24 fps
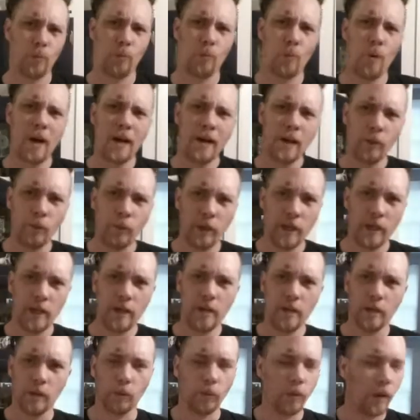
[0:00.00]
Why are we
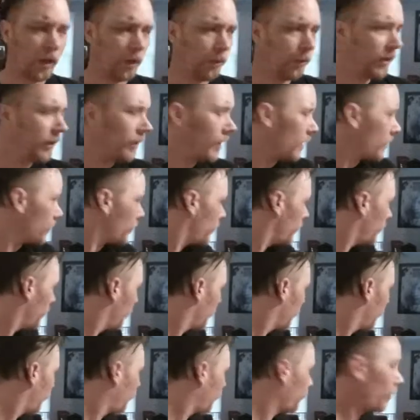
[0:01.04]
here? Why are we not sitting
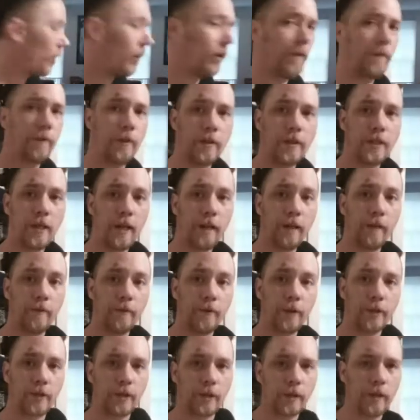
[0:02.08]
in front of the
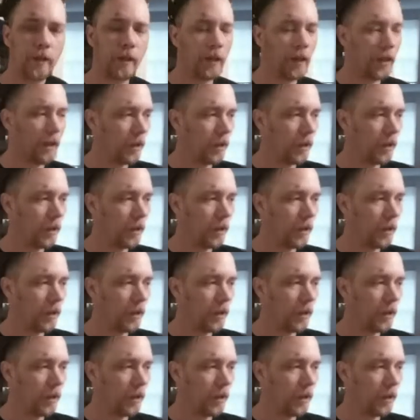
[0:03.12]
television?